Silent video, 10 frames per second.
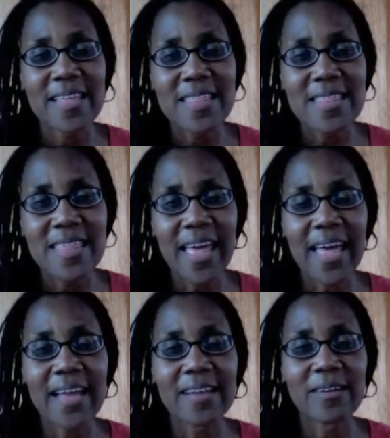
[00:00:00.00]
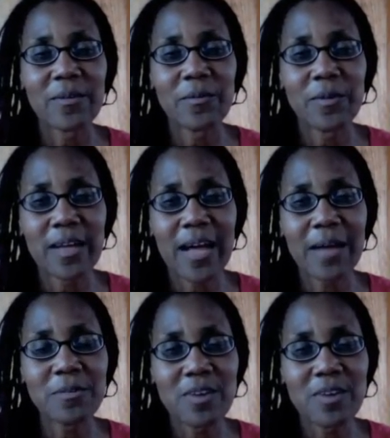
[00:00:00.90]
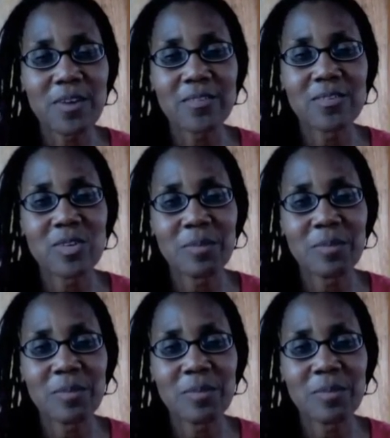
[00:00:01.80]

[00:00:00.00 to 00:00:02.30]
that what I was taught to do in